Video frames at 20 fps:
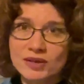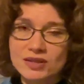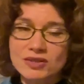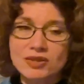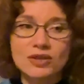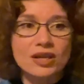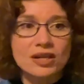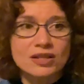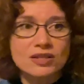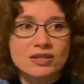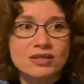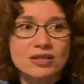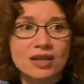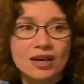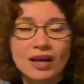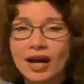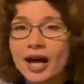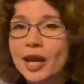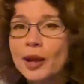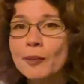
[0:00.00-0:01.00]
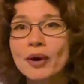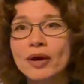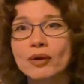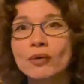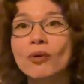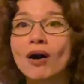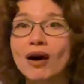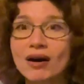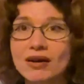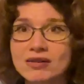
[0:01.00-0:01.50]
As anyone
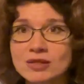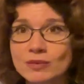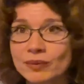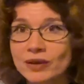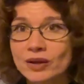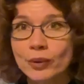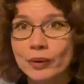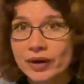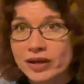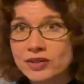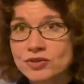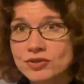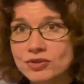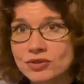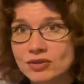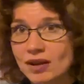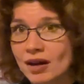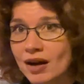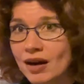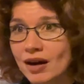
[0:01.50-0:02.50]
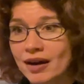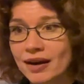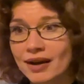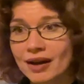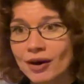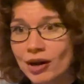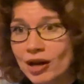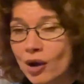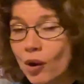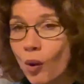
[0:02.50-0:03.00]
who asks me a question, I
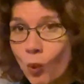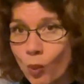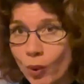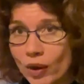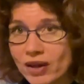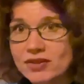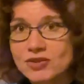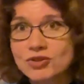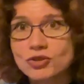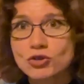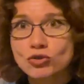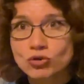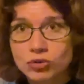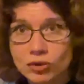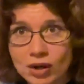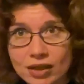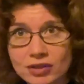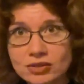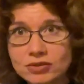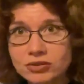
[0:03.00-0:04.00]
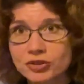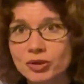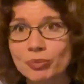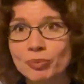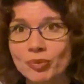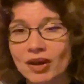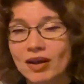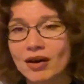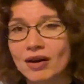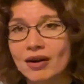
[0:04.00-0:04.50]
always try to
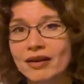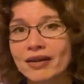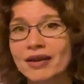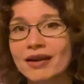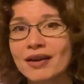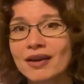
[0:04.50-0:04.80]
reply